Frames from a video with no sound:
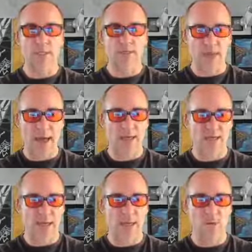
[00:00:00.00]
It's a
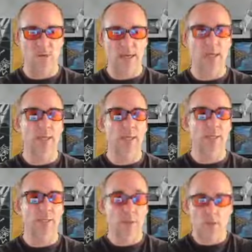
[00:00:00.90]
fascinating read
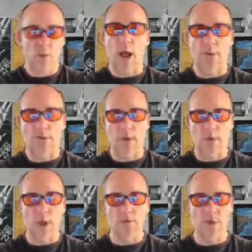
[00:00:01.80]
describing the
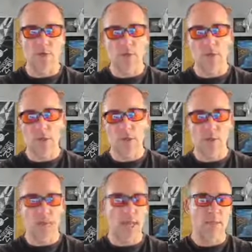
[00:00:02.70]
holographic universe
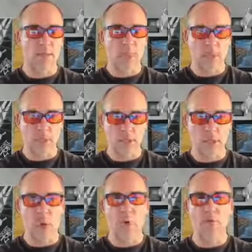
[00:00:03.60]
and the
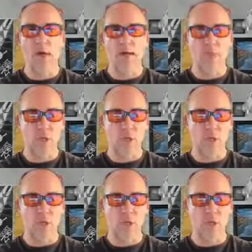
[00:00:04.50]
placebo effect,